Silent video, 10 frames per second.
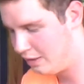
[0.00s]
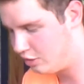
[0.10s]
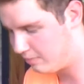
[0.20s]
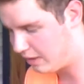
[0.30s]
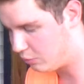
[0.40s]

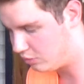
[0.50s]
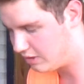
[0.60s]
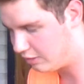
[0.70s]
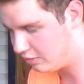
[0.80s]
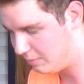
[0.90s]
no matter where
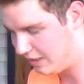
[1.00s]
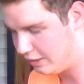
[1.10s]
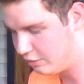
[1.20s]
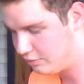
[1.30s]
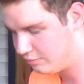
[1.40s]
it's at on
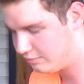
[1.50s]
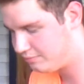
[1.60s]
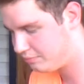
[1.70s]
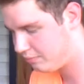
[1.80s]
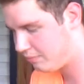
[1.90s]
the
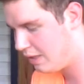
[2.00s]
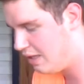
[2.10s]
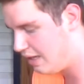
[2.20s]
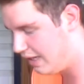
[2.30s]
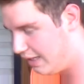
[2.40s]
piano.
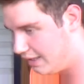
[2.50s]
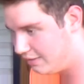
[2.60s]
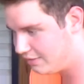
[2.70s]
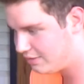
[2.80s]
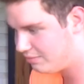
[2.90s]

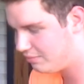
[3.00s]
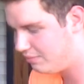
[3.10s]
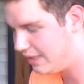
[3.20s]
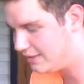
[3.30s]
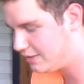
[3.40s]
And
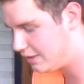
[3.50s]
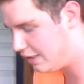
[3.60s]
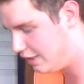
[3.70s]
that's